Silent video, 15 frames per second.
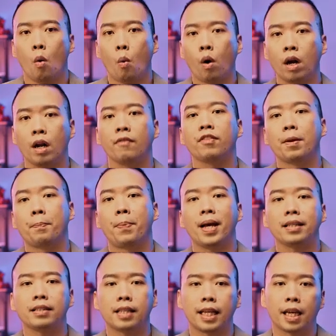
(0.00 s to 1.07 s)
One of the
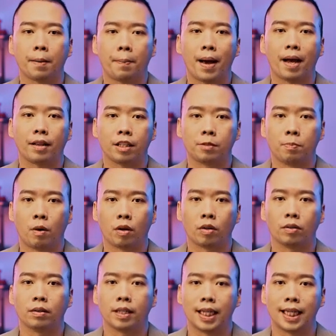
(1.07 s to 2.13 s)
best things about this
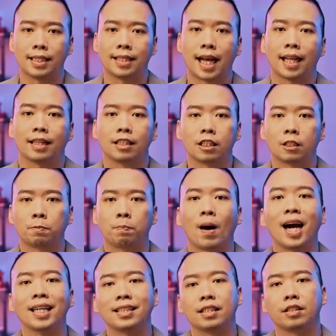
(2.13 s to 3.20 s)
model is that
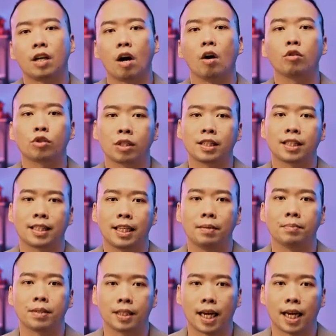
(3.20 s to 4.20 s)
despite its ultra slim